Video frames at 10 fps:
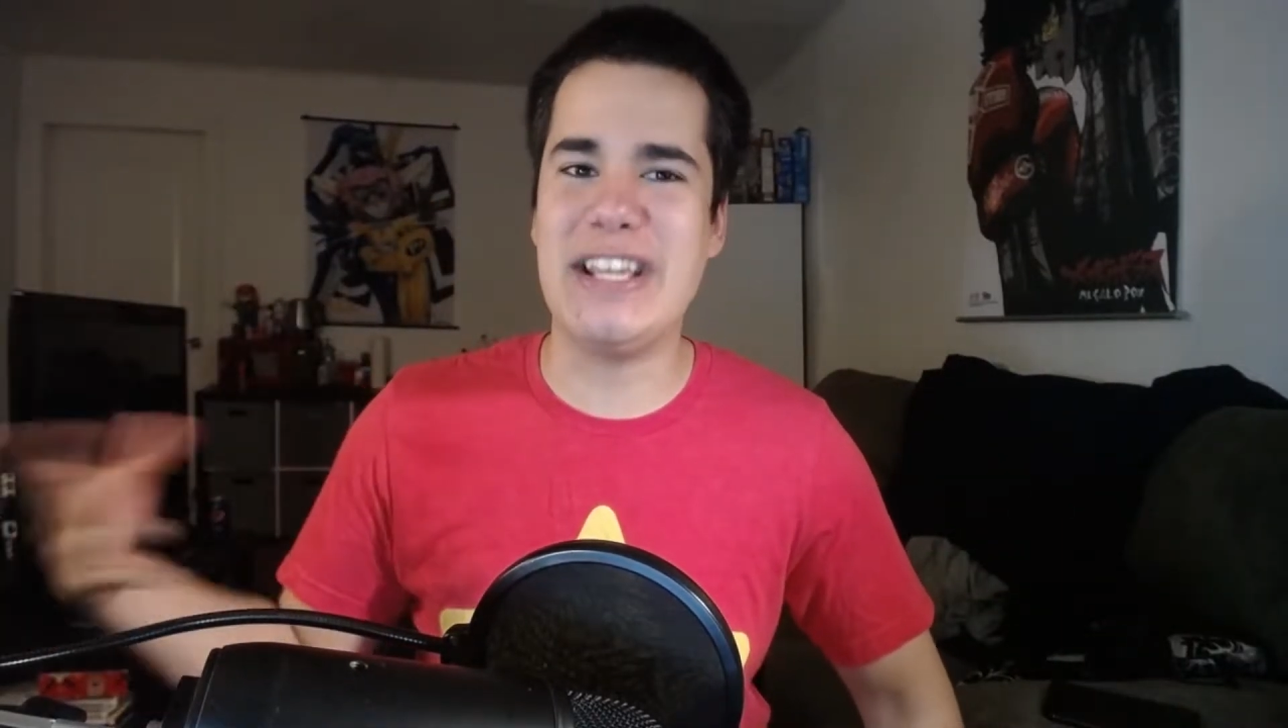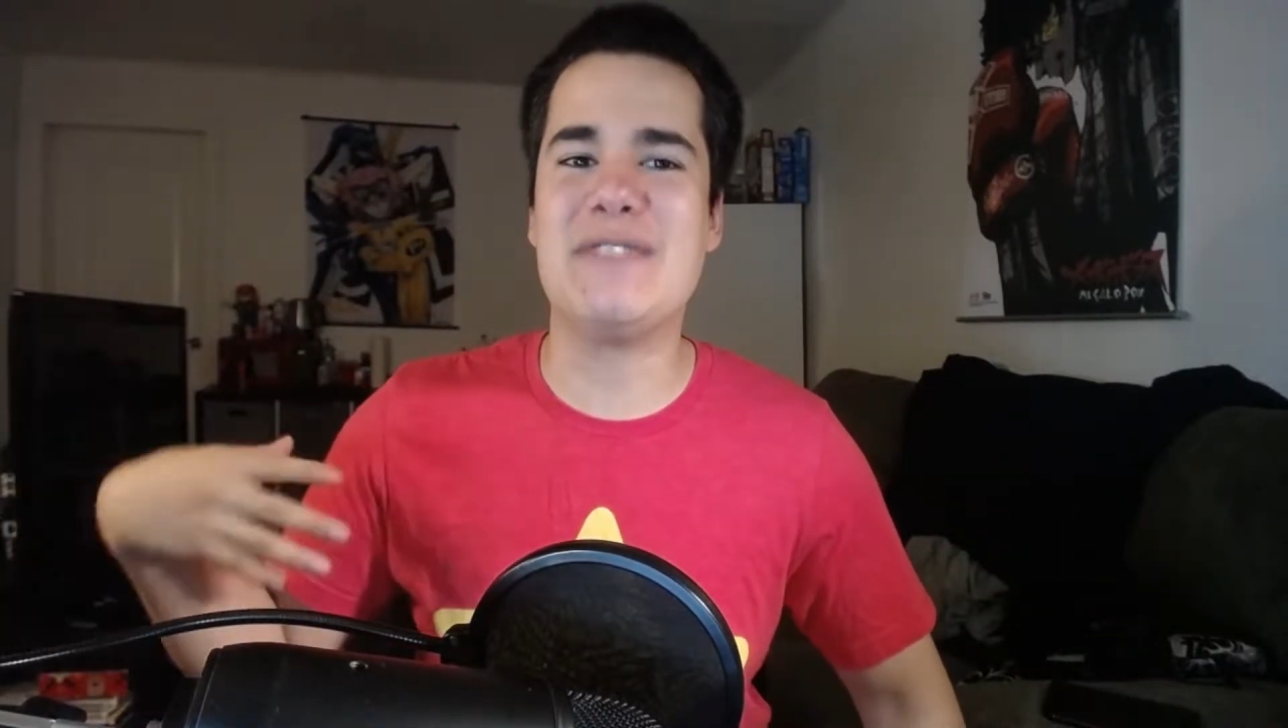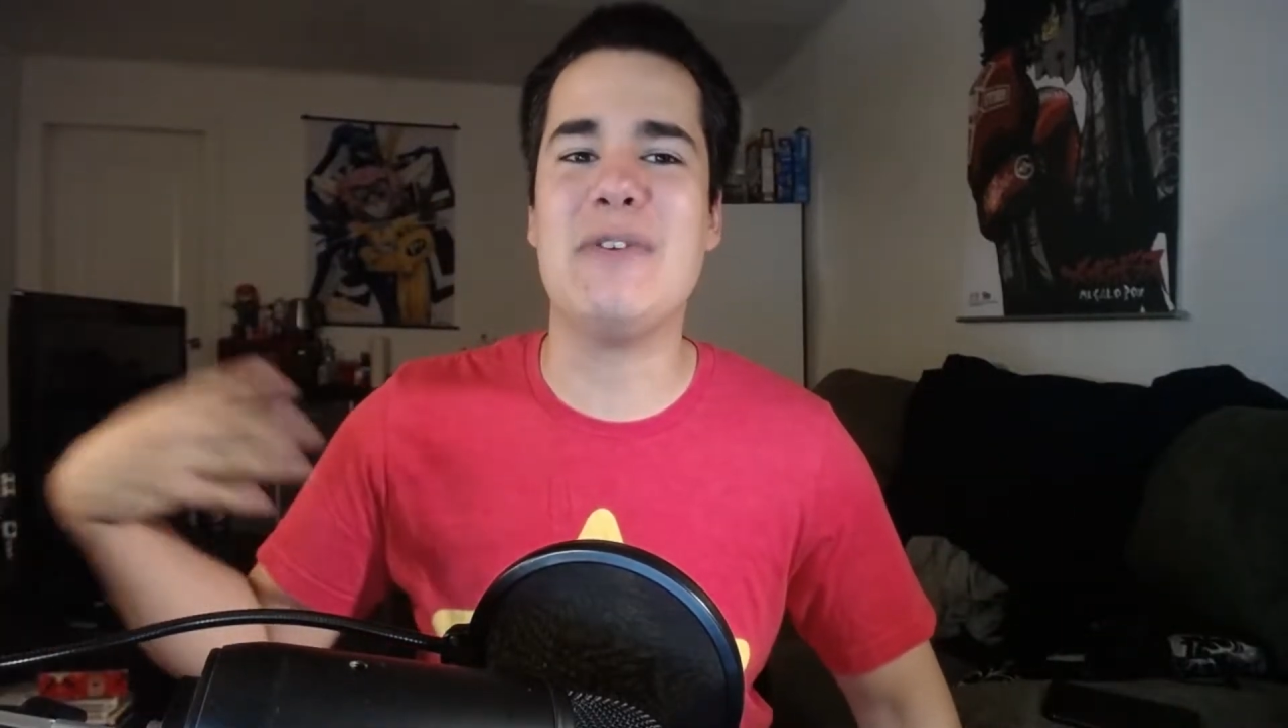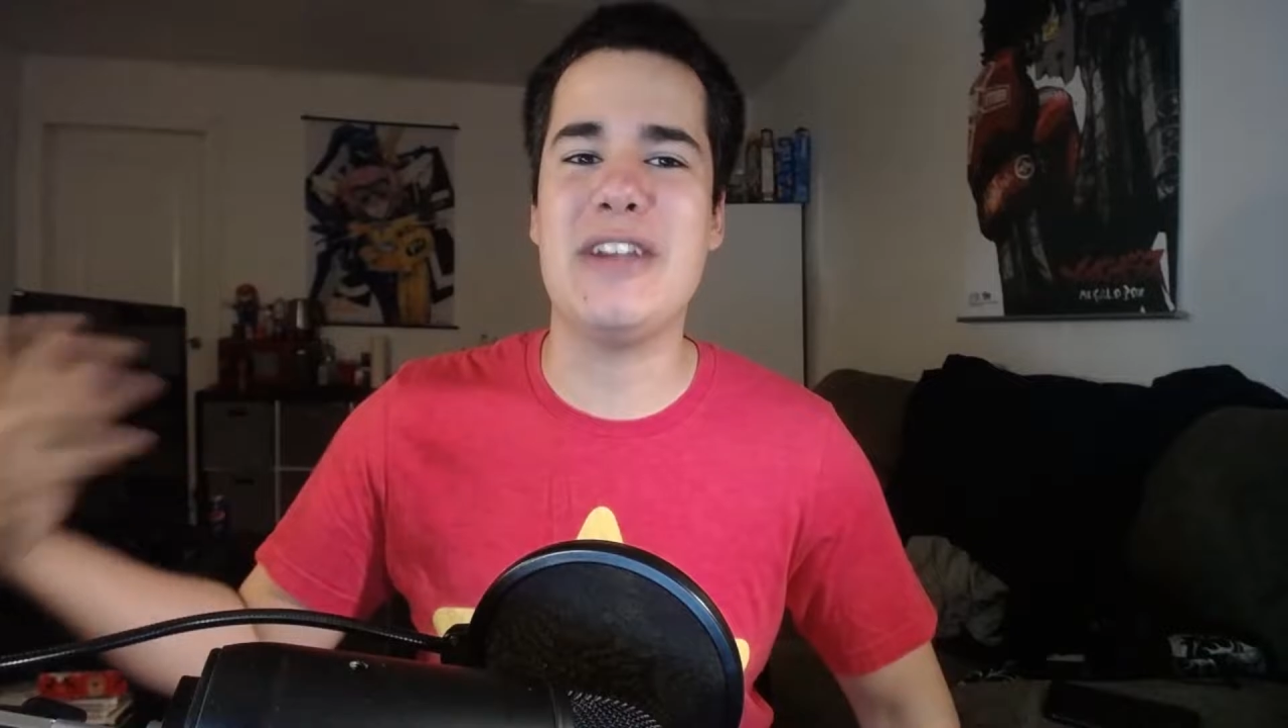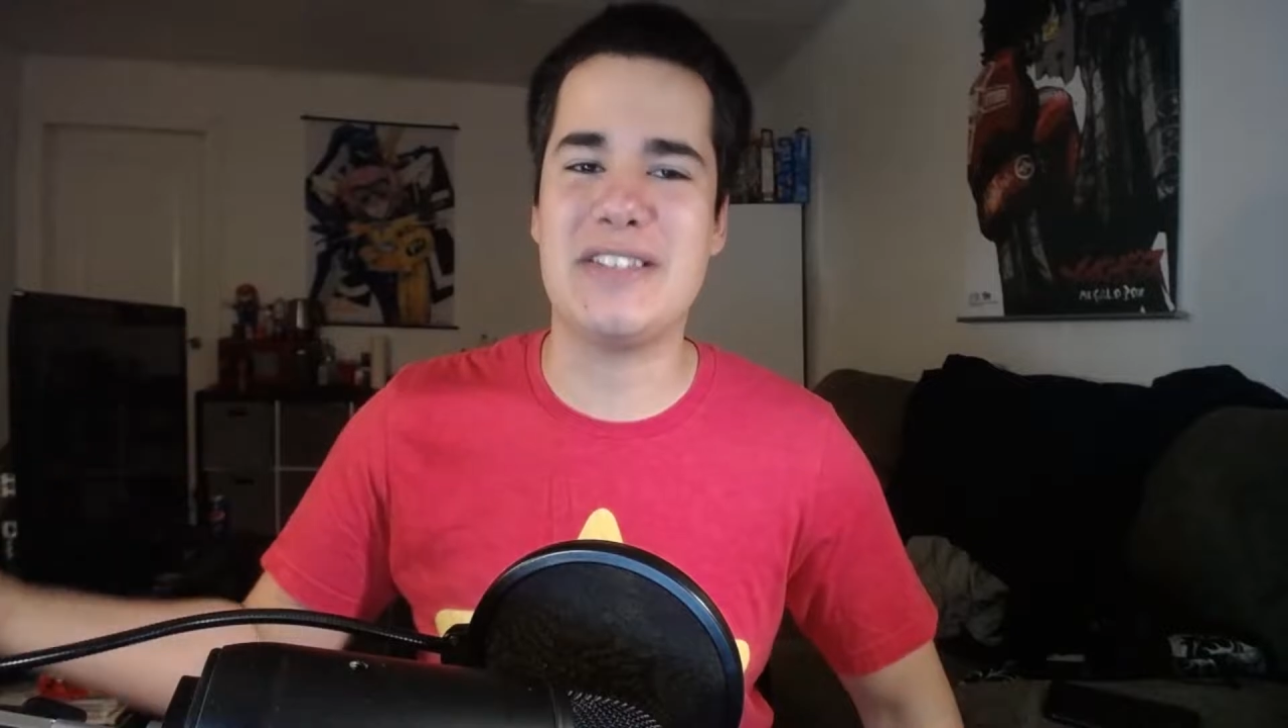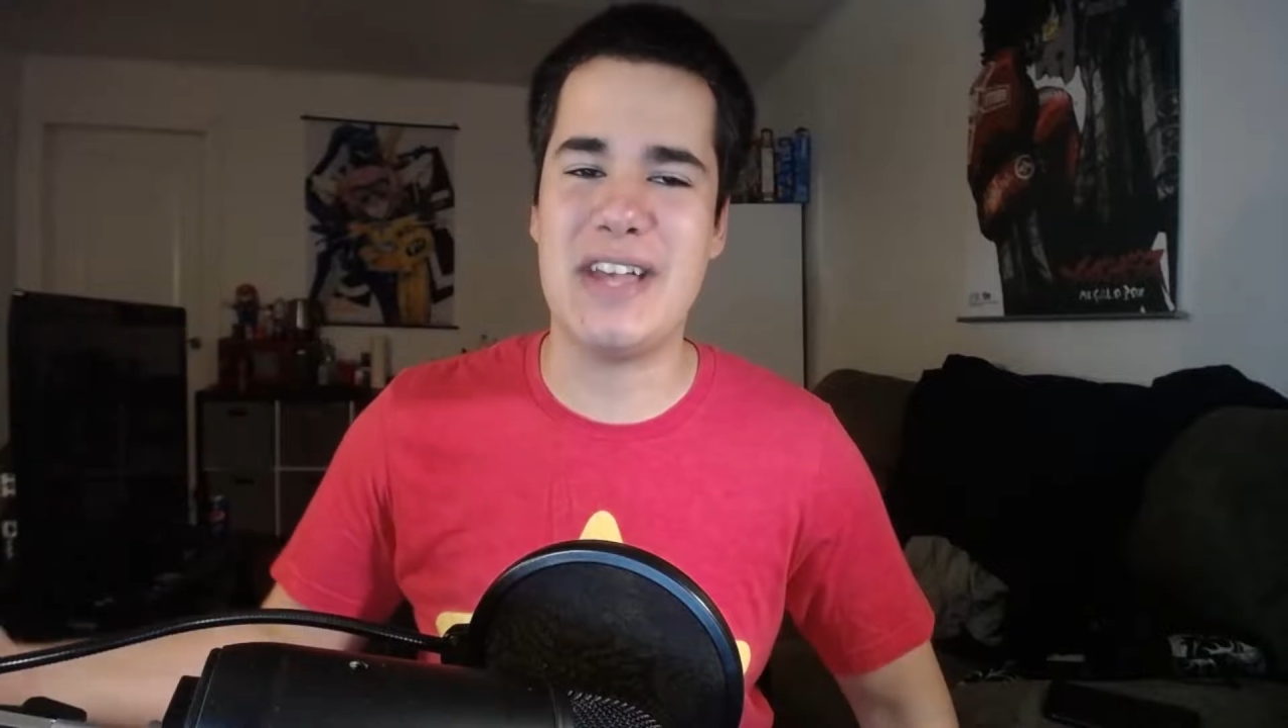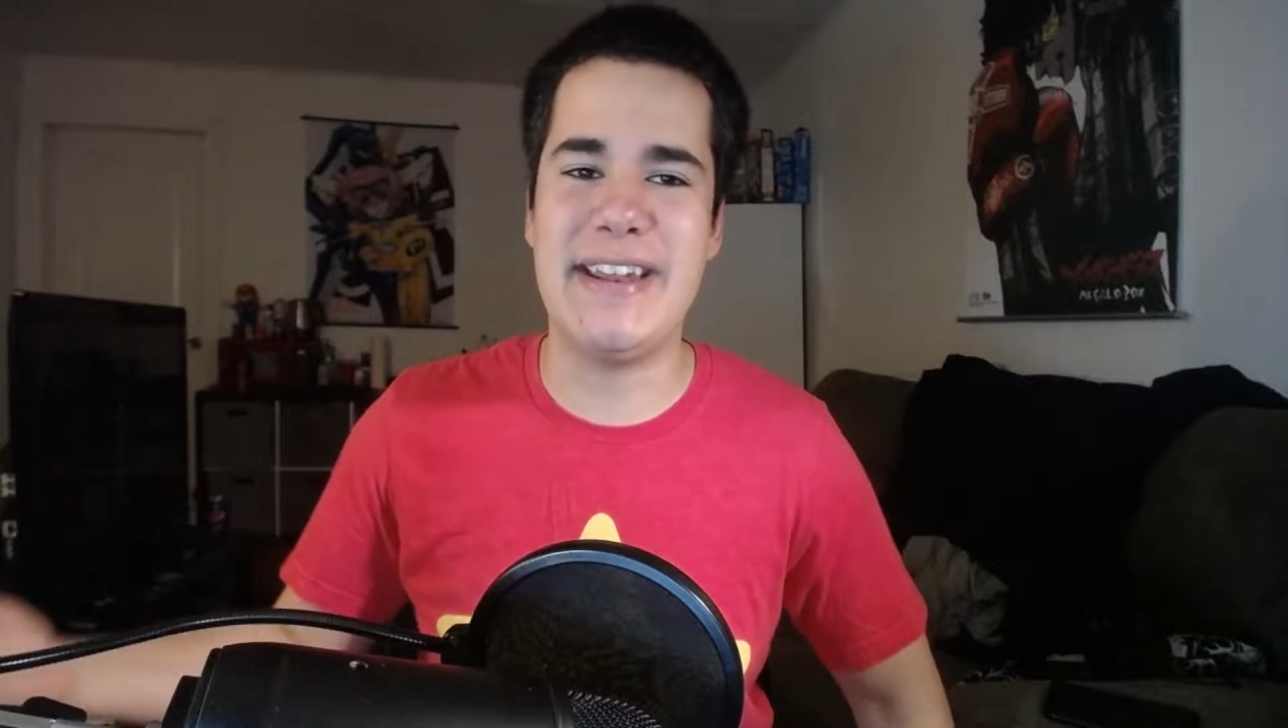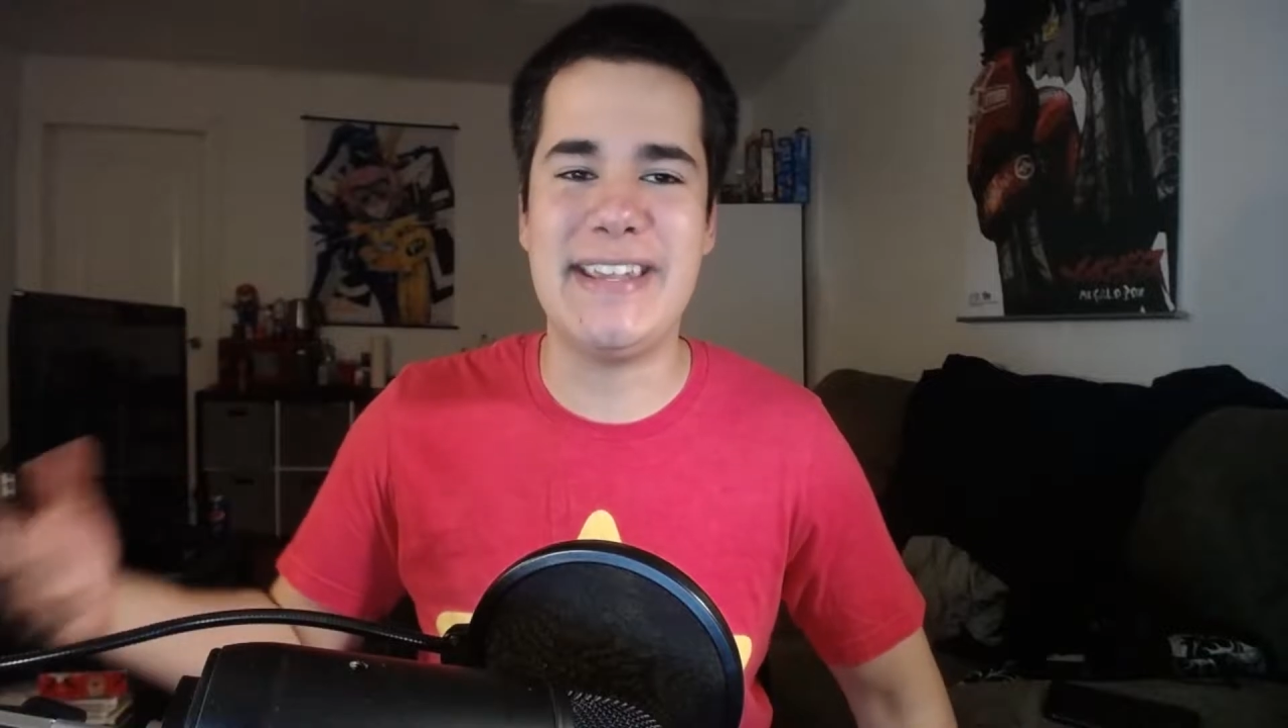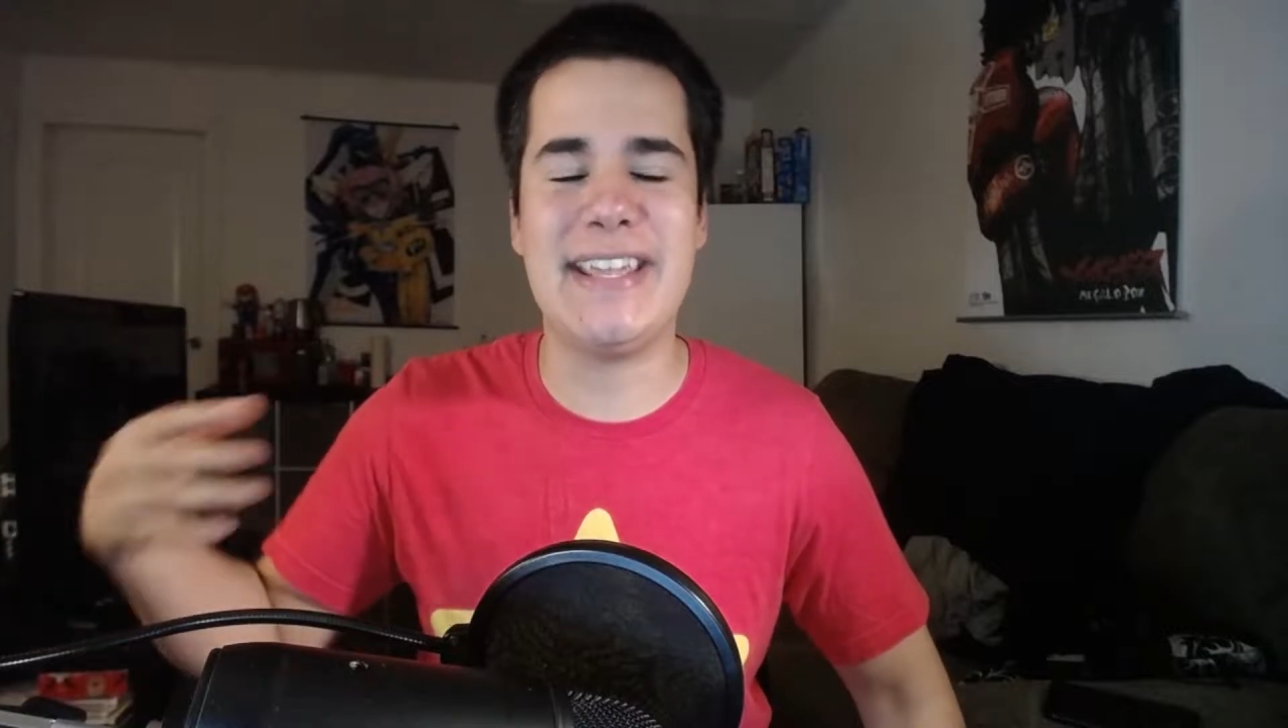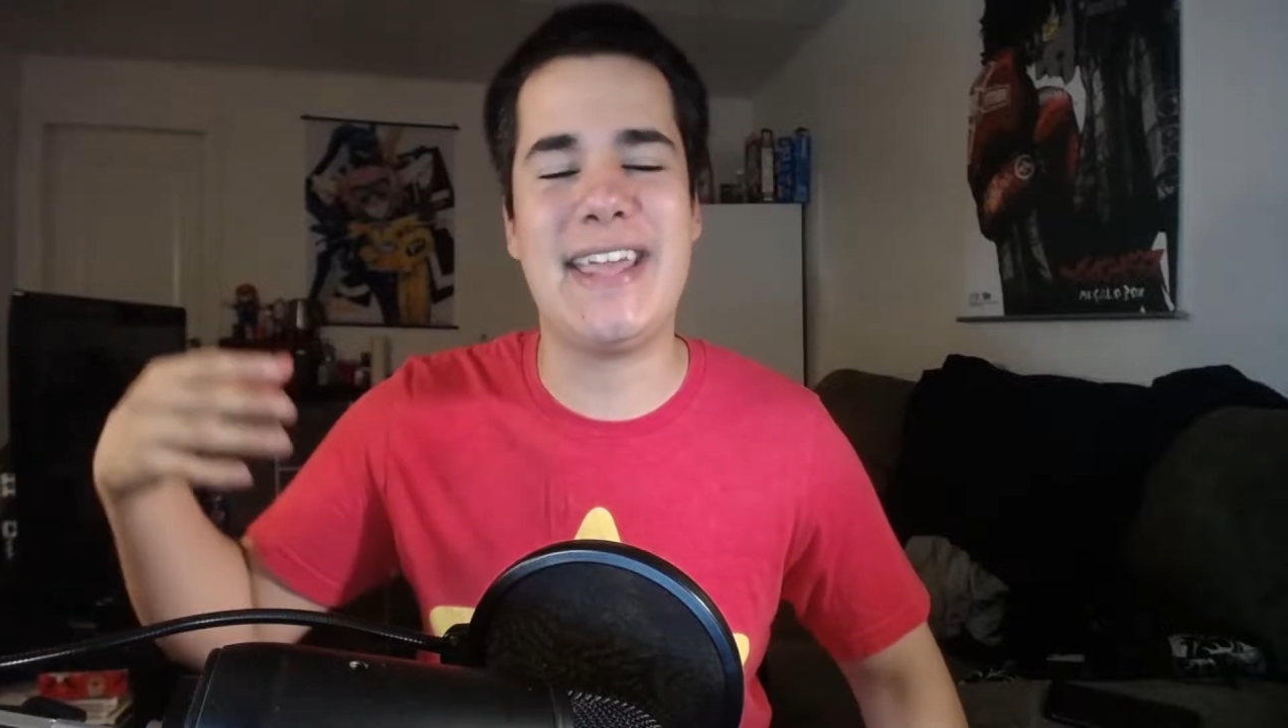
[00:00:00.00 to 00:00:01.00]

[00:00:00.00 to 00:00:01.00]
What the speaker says: It's very exciting.